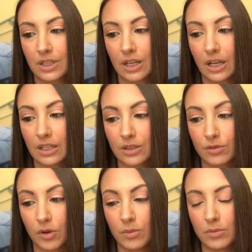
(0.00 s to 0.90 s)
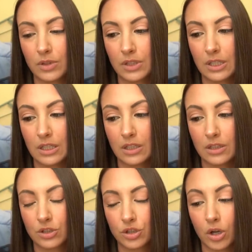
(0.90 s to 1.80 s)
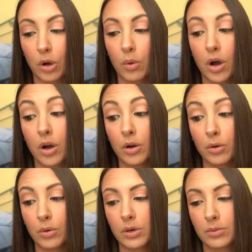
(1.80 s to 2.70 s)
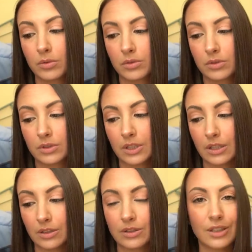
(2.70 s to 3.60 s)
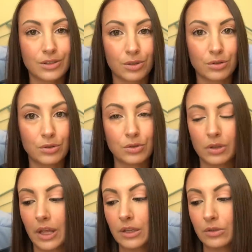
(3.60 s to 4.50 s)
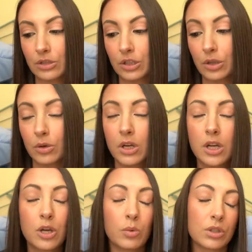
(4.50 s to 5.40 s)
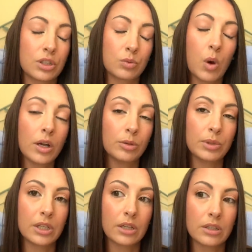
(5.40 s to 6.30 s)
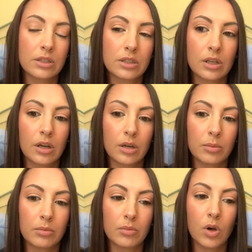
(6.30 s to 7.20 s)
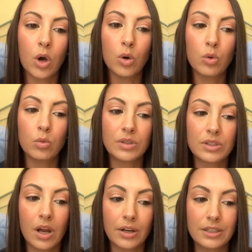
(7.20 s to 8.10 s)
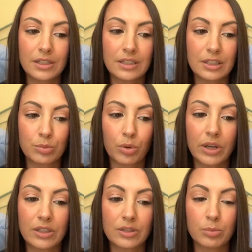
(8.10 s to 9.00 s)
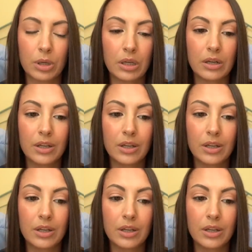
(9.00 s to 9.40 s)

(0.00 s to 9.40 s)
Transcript: And it's from the show O that, that Cirque du Soleil used to do, which is wild because um, O was not at Disney Springs, but